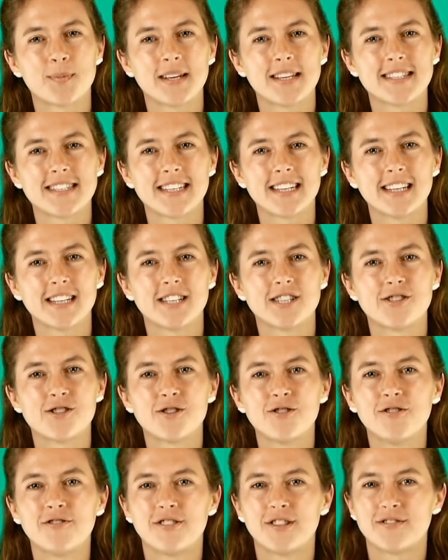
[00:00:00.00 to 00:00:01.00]
B C to
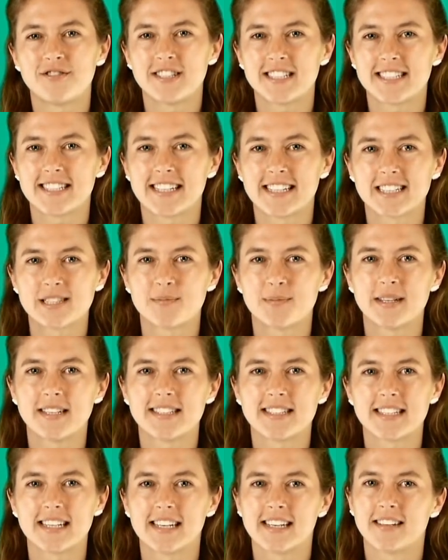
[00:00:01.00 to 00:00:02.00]
two fifty-six B
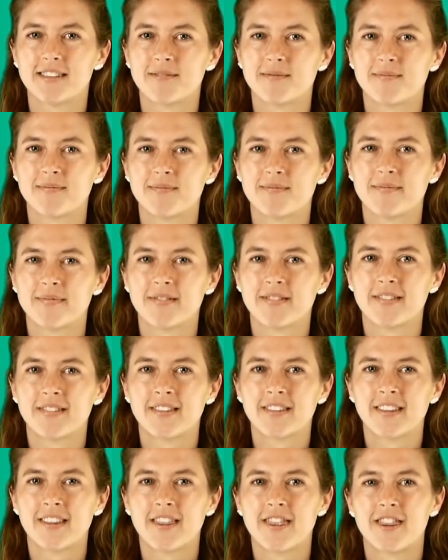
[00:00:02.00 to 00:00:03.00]
C.
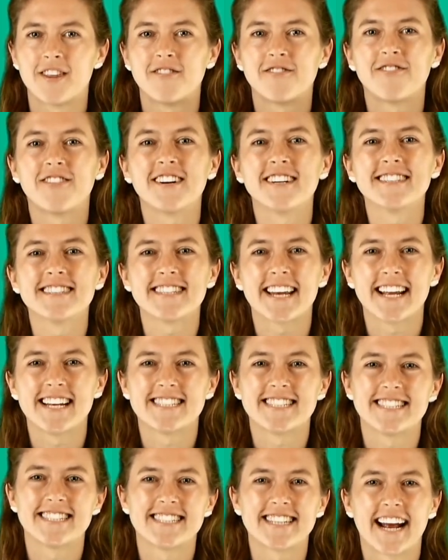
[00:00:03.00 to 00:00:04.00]
The first
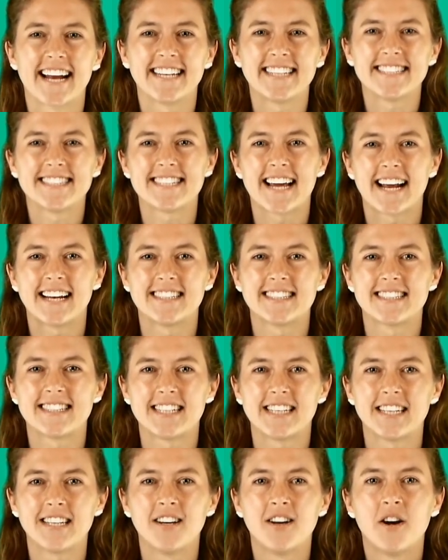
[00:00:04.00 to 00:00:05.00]
ancient Chinese
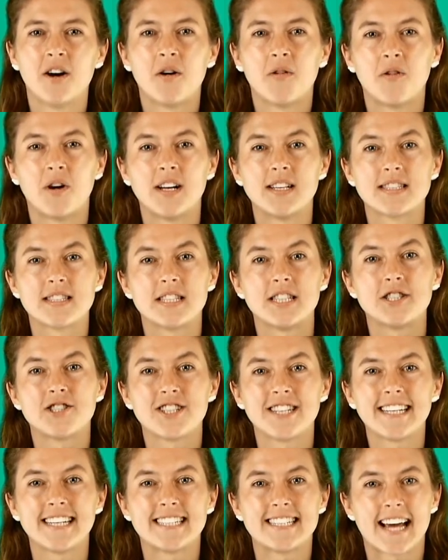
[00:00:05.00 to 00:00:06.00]
dynasty was the
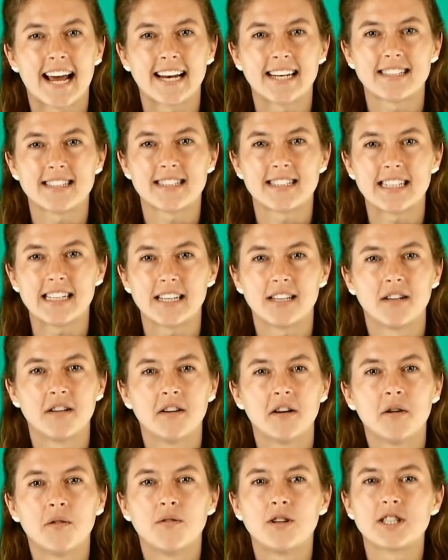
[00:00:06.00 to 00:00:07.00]
Xia dynasty,
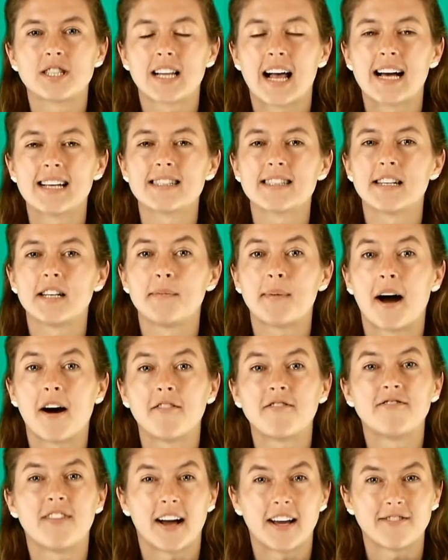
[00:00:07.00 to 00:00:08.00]
which lasted
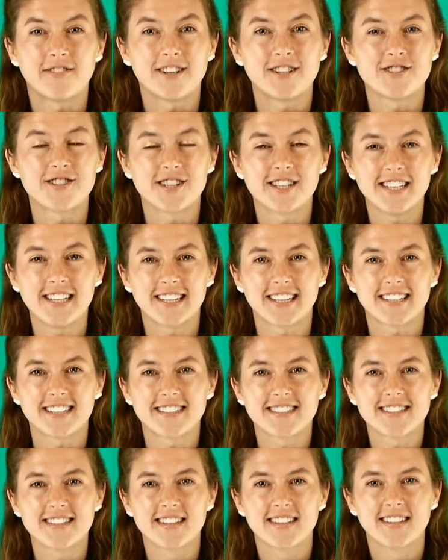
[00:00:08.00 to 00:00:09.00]
about five hundred
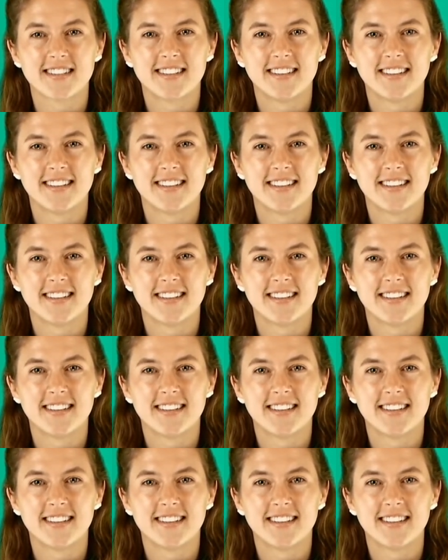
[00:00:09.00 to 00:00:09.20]
years.